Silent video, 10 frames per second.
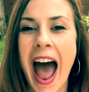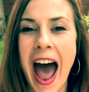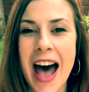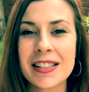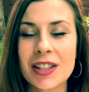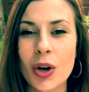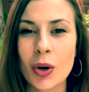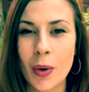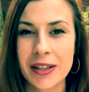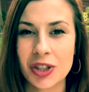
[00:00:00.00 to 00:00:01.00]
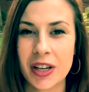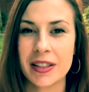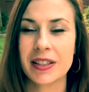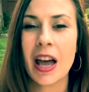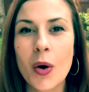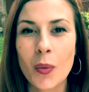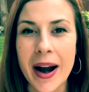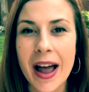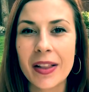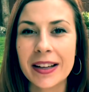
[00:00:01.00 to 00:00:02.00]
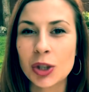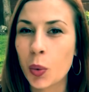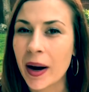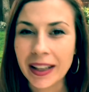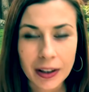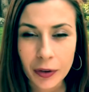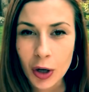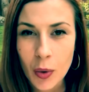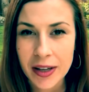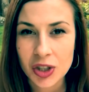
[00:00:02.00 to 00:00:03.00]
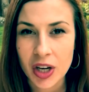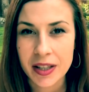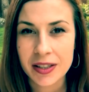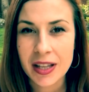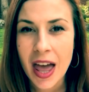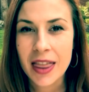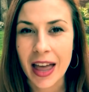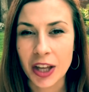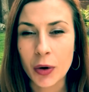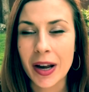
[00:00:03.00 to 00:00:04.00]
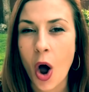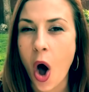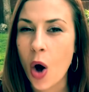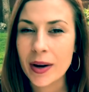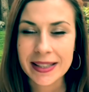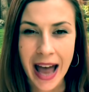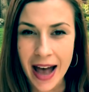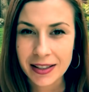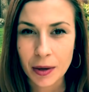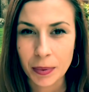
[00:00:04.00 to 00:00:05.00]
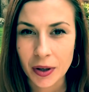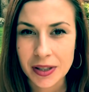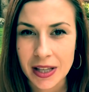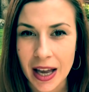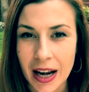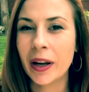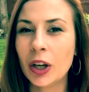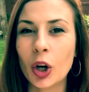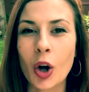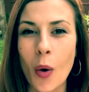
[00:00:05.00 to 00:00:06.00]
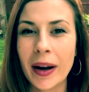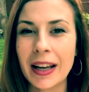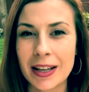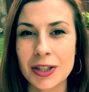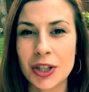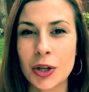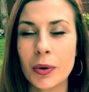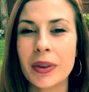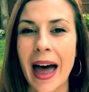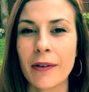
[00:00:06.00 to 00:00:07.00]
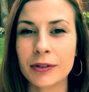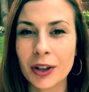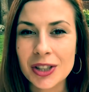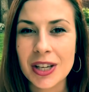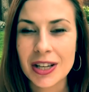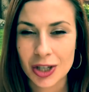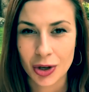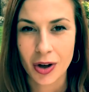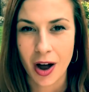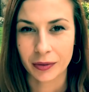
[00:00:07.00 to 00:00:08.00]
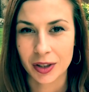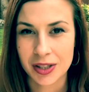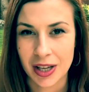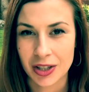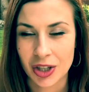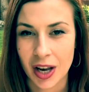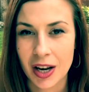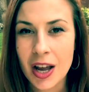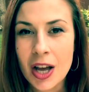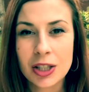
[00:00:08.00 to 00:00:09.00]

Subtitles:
Ask questions. Write out like 20 different questions that you can always ask a person when you're going into that first initial conversation.